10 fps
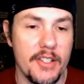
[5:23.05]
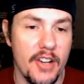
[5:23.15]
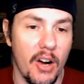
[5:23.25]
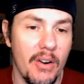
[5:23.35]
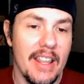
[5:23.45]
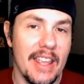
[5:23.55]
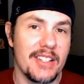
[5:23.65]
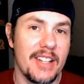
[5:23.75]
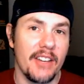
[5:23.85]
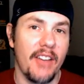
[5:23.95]
So
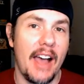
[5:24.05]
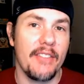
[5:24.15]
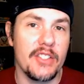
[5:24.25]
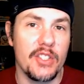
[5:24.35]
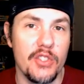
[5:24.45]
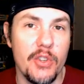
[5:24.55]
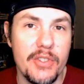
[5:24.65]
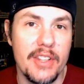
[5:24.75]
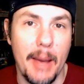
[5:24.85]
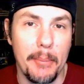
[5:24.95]
instead of having to use
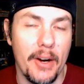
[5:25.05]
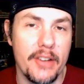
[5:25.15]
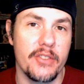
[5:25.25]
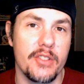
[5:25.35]
that pressure